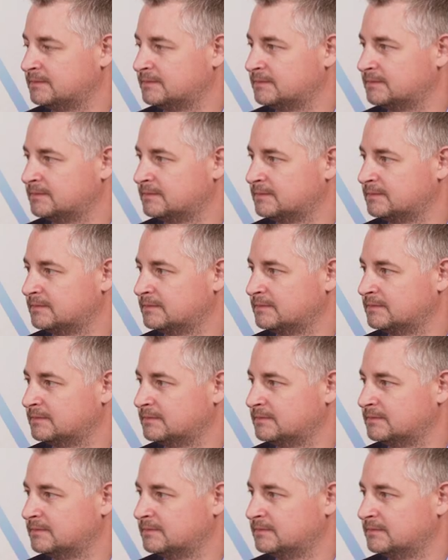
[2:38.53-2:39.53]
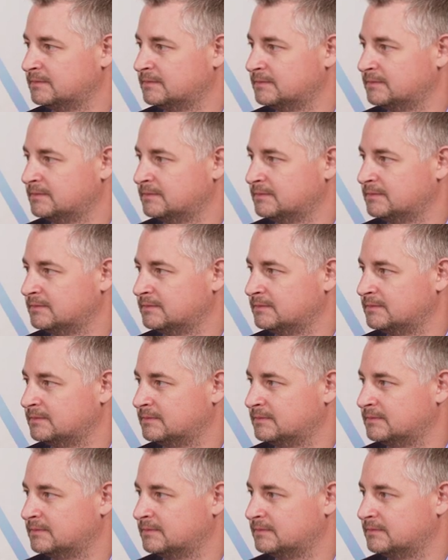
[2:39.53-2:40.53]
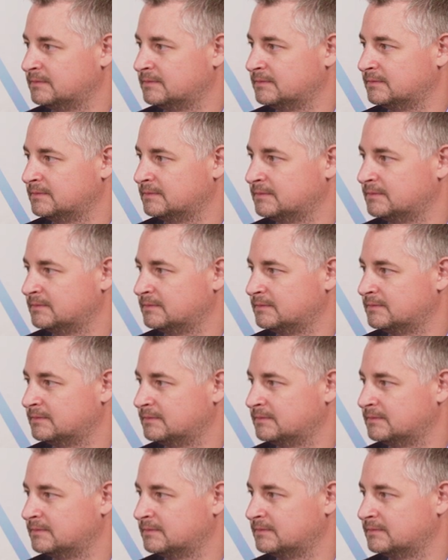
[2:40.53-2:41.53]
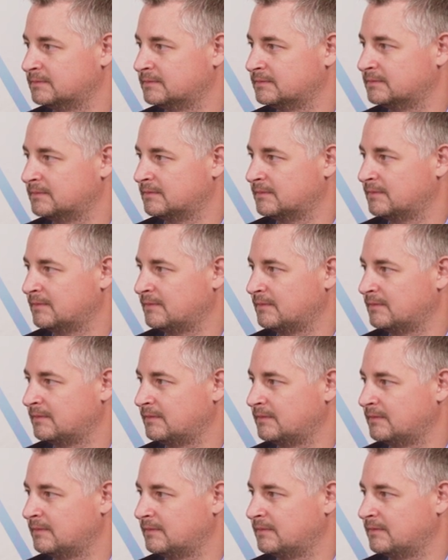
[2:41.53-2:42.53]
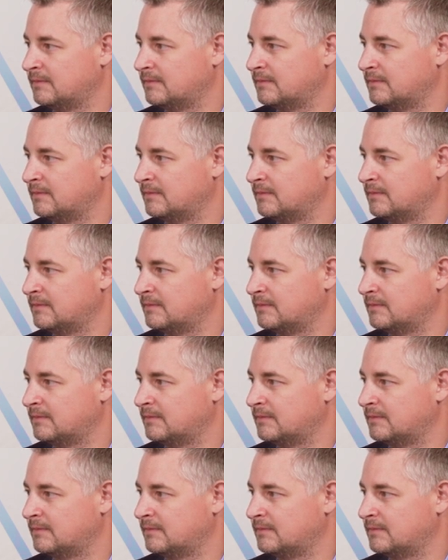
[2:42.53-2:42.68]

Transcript: (not speaking)